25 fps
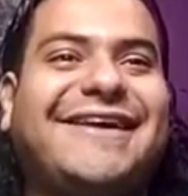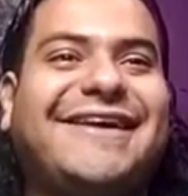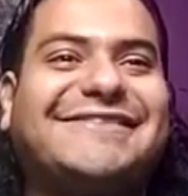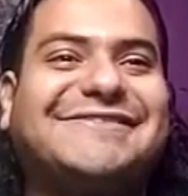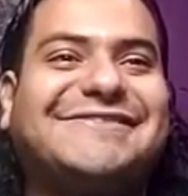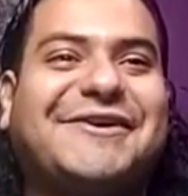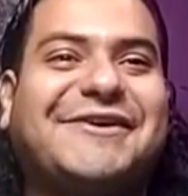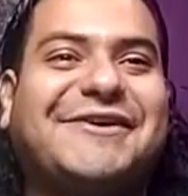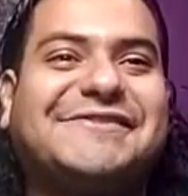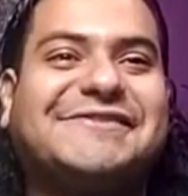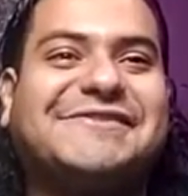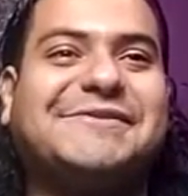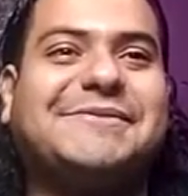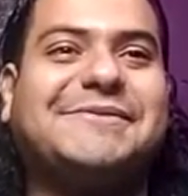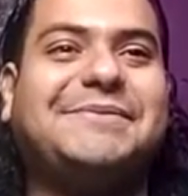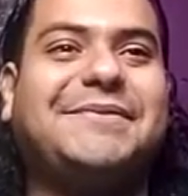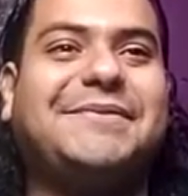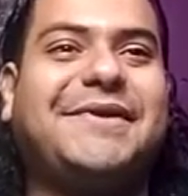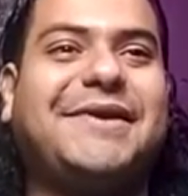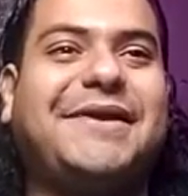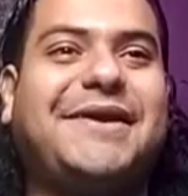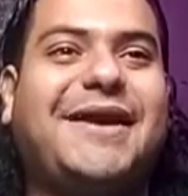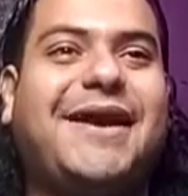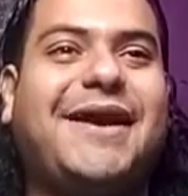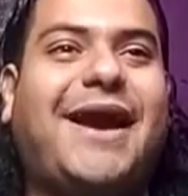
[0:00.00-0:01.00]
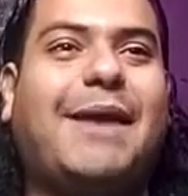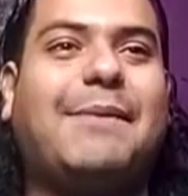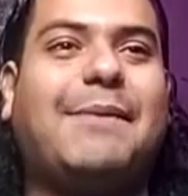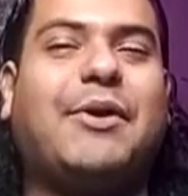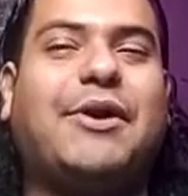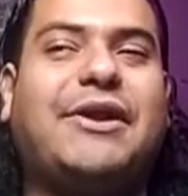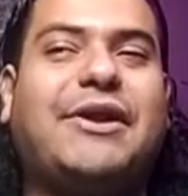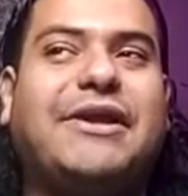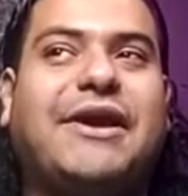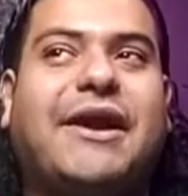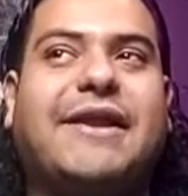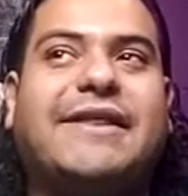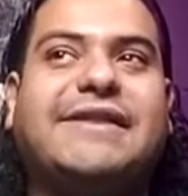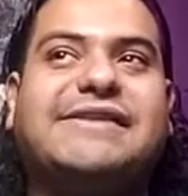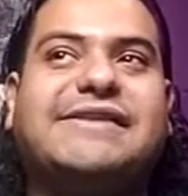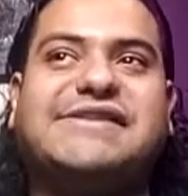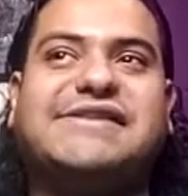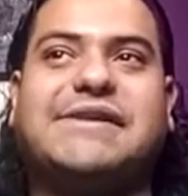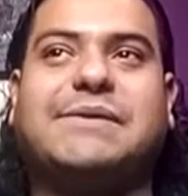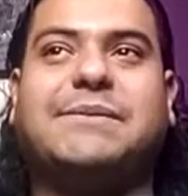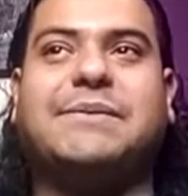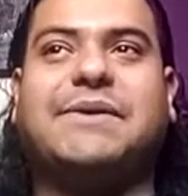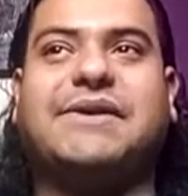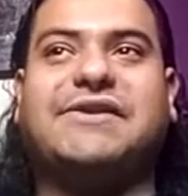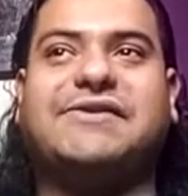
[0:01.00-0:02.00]
That's awesome. I barely got
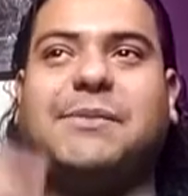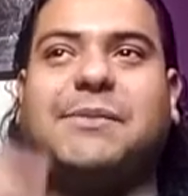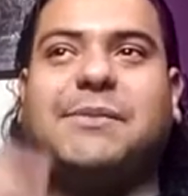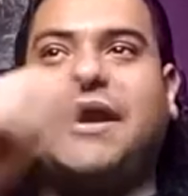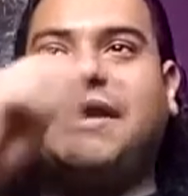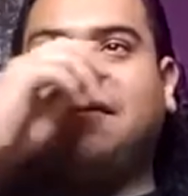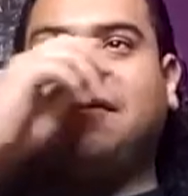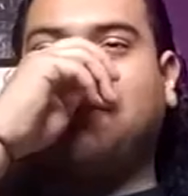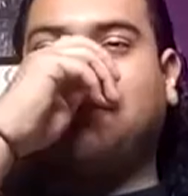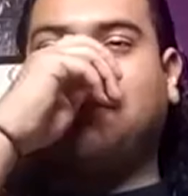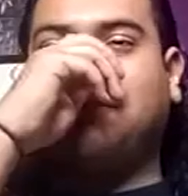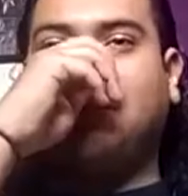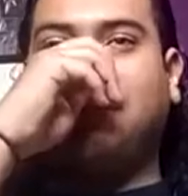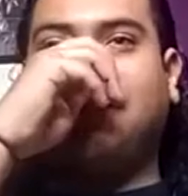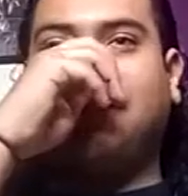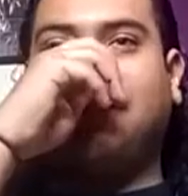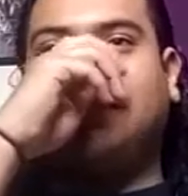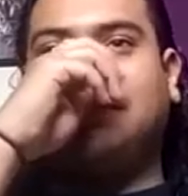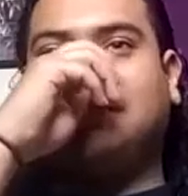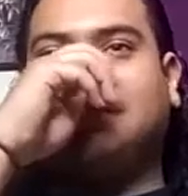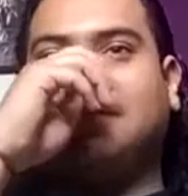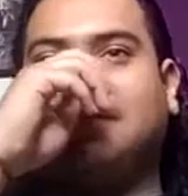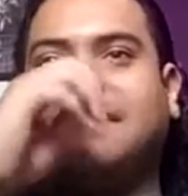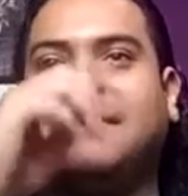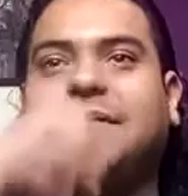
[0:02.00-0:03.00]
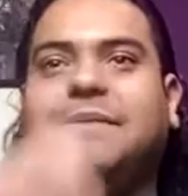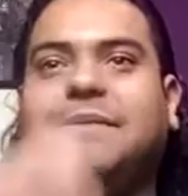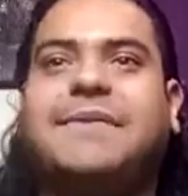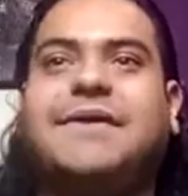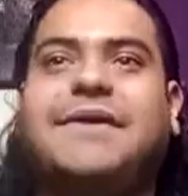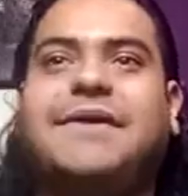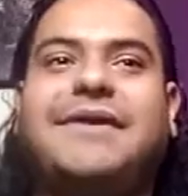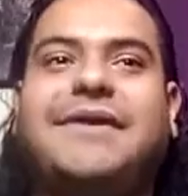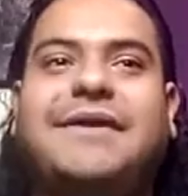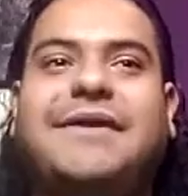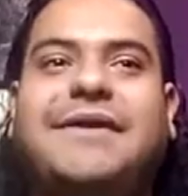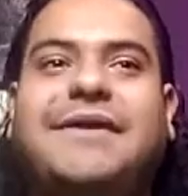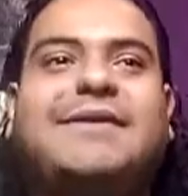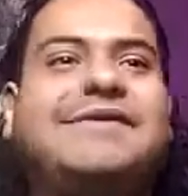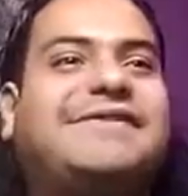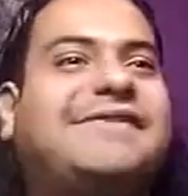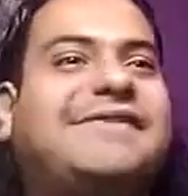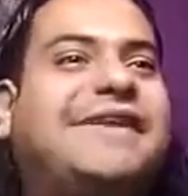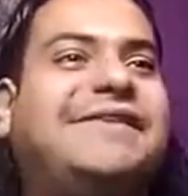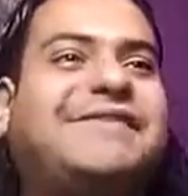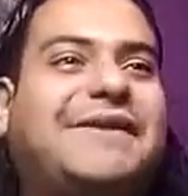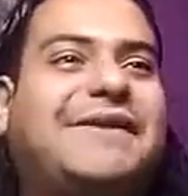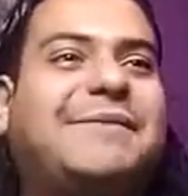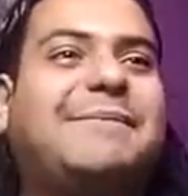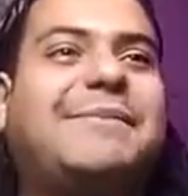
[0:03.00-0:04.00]
into them because Mike's really into them.
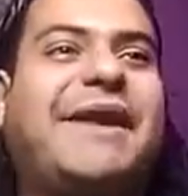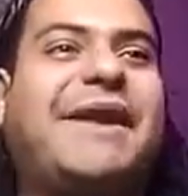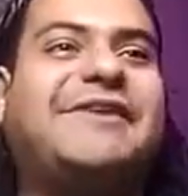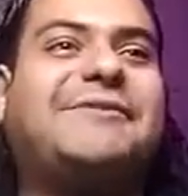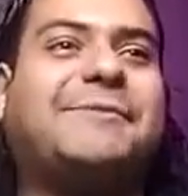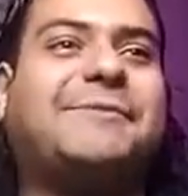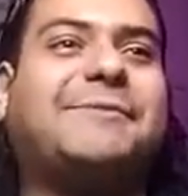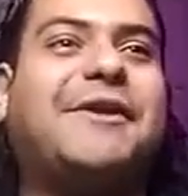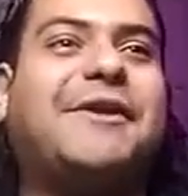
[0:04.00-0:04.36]
Is it a base?